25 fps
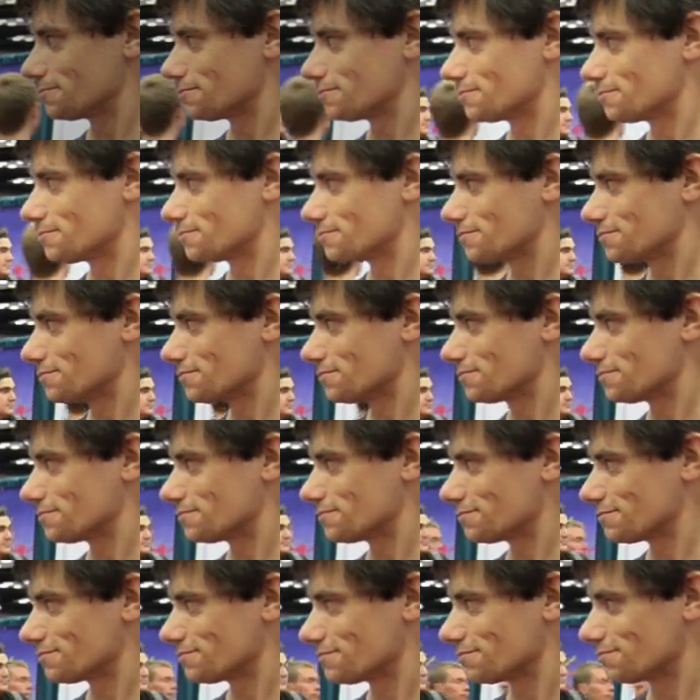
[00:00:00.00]

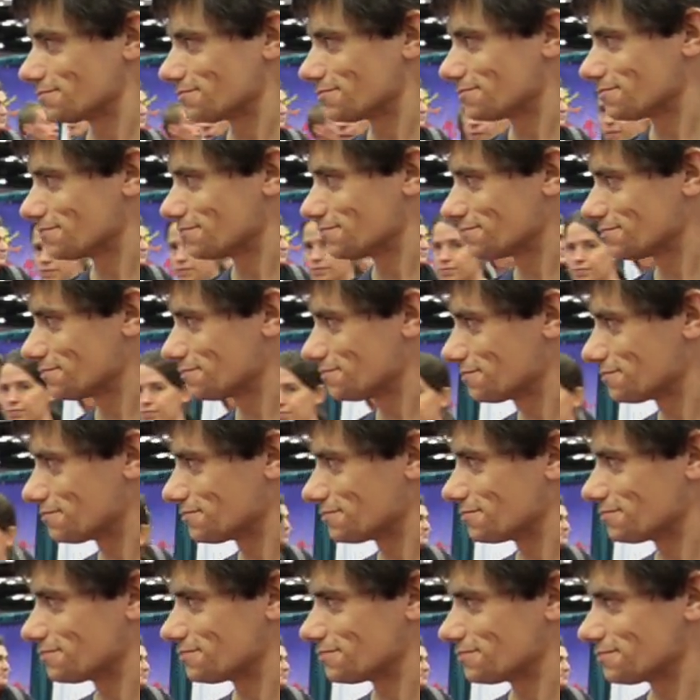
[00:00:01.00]

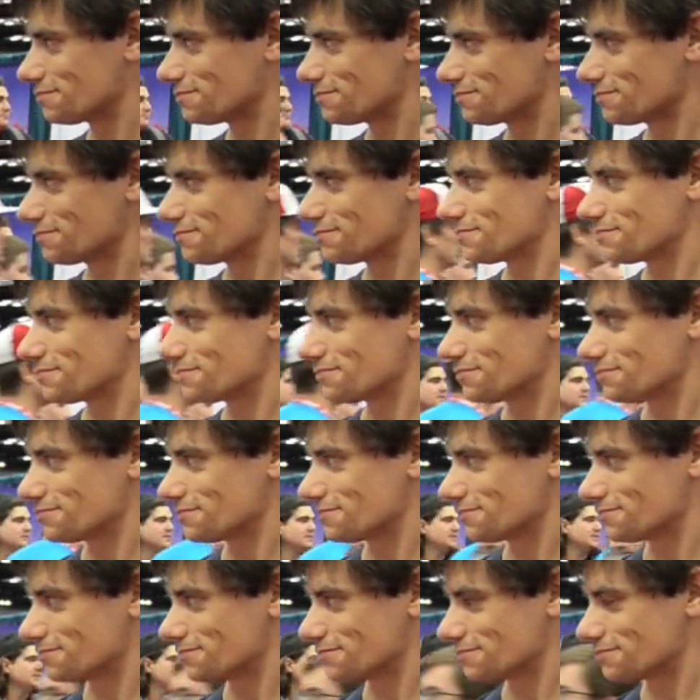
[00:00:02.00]

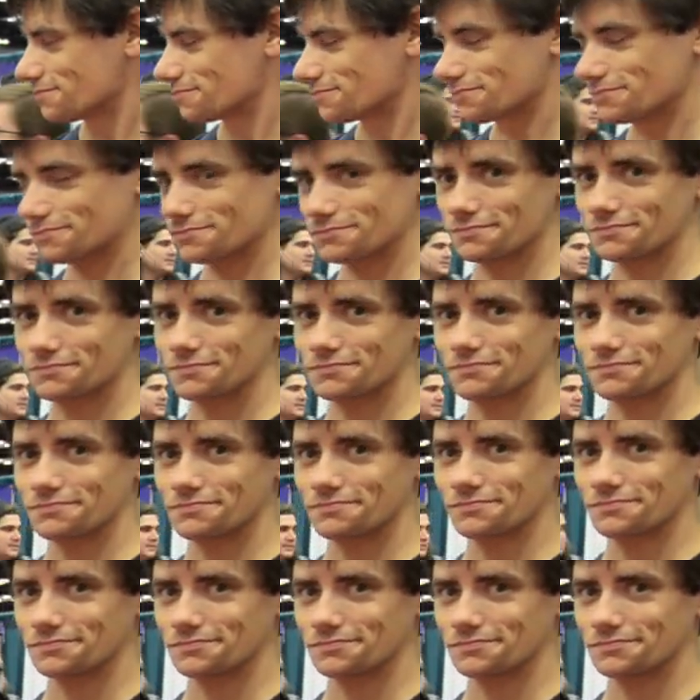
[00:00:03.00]
No words are spoken by the person on screen.